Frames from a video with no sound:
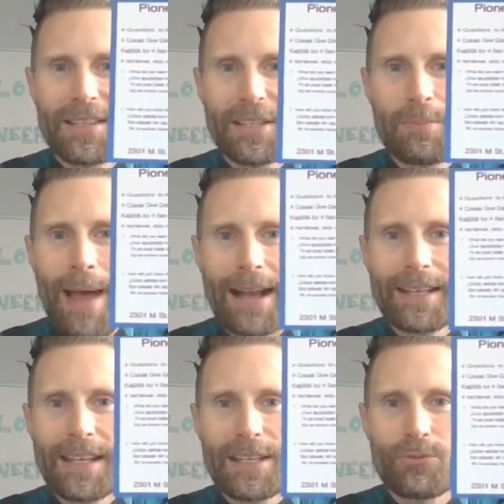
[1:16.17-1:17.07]
this
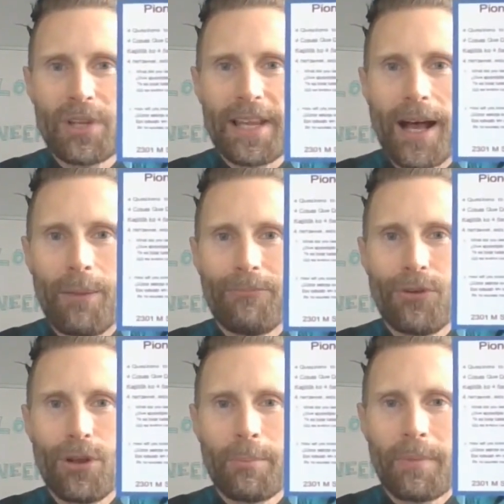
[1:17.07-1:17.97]
magnet is really
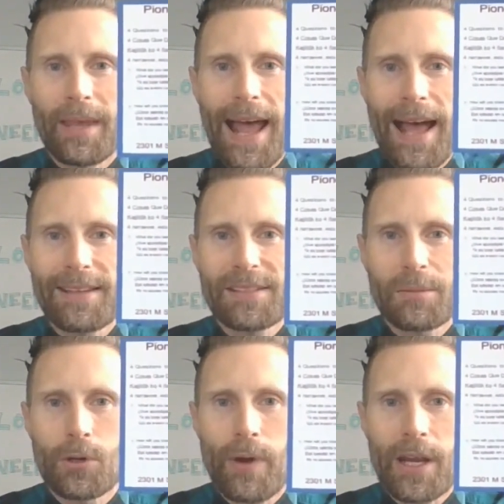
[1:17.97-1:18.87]
helpful. It has
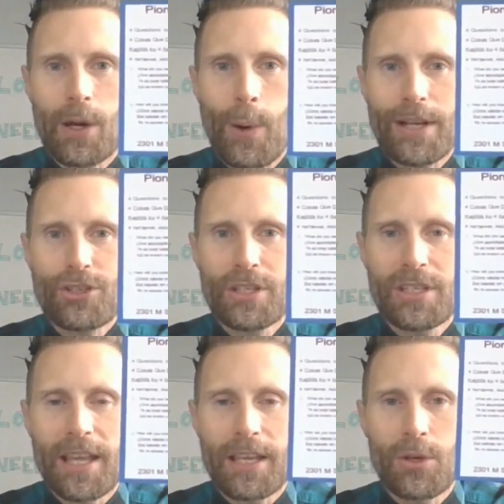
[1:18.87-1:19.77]
some great
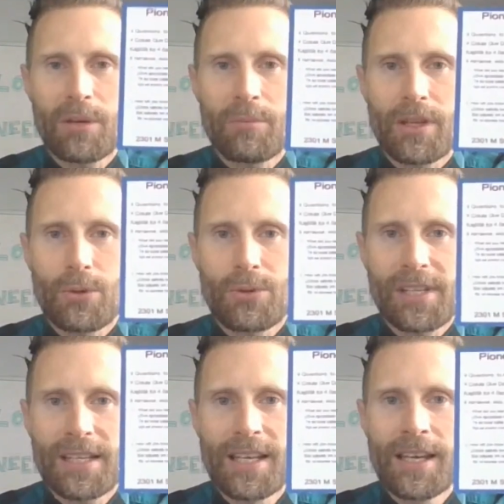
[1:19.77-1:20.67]
questions that you can be
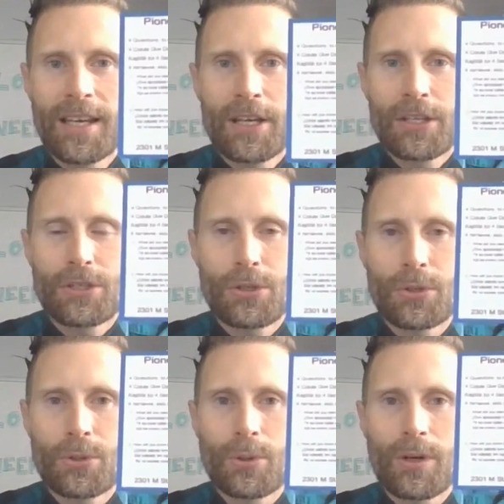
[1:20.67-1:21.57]
using
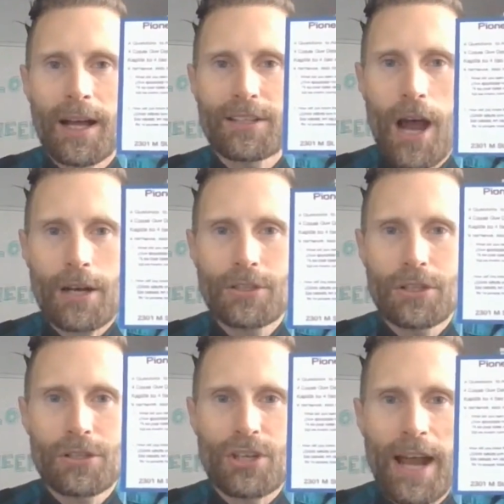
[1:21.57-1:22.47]
to talk to
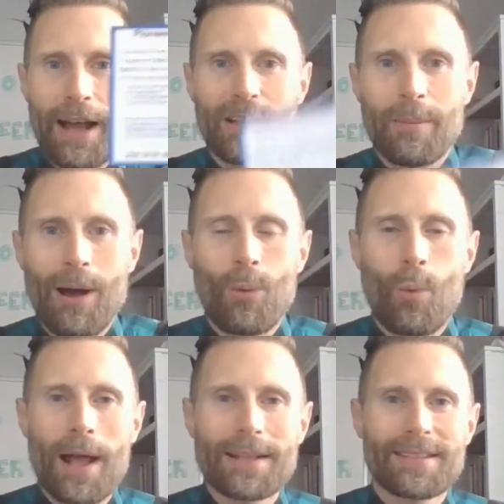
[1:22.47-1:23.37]
your child about
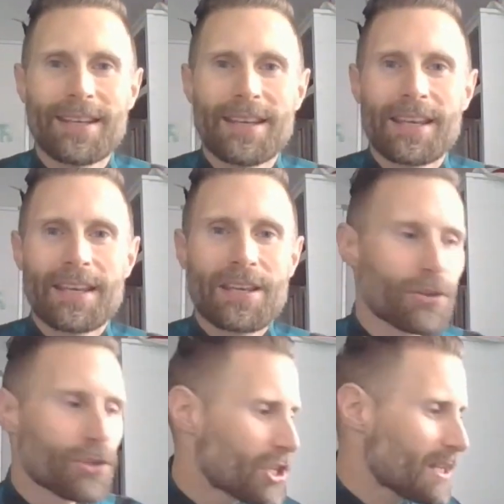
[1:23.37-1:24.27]
what he
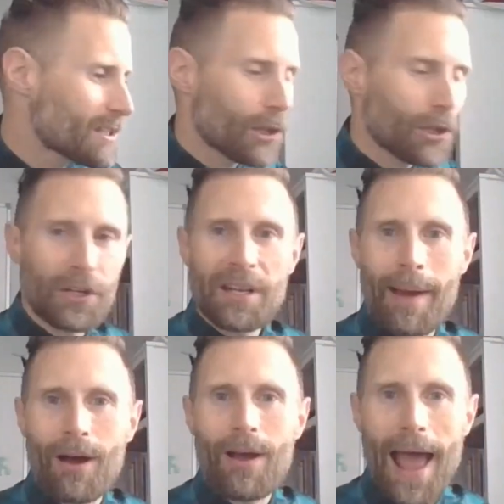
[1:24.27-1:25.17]
or she is learning
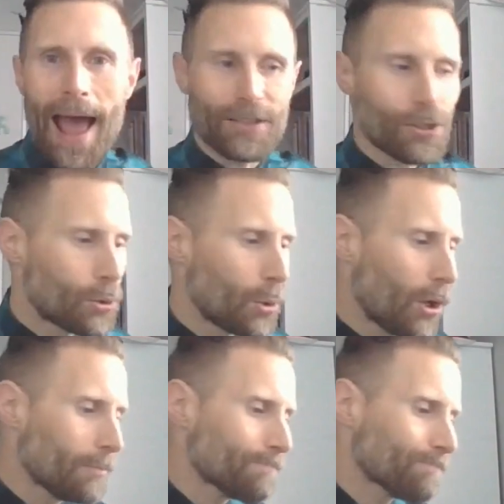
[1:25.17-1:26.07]
about at
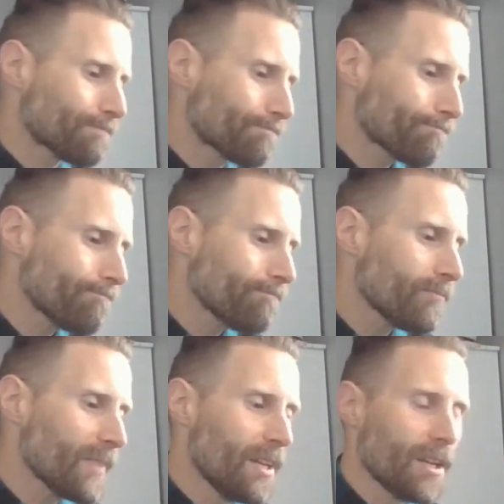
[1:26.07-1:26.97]
school.
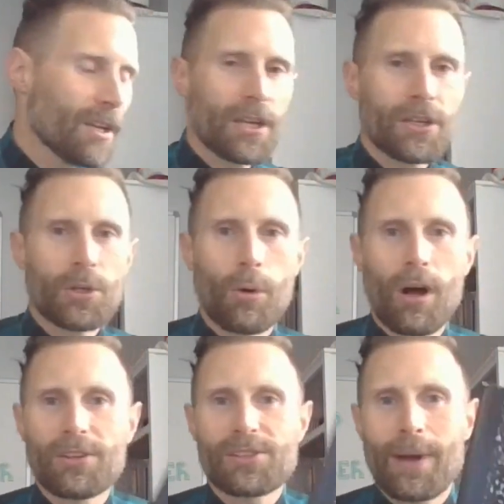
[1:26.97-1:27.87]
You will
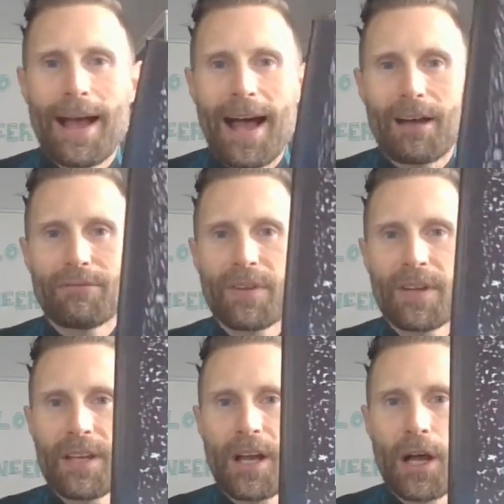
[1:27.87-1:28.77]
also have
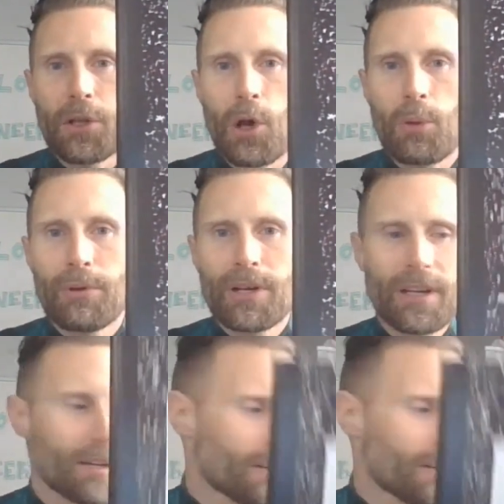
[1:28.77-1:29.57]
a notebook.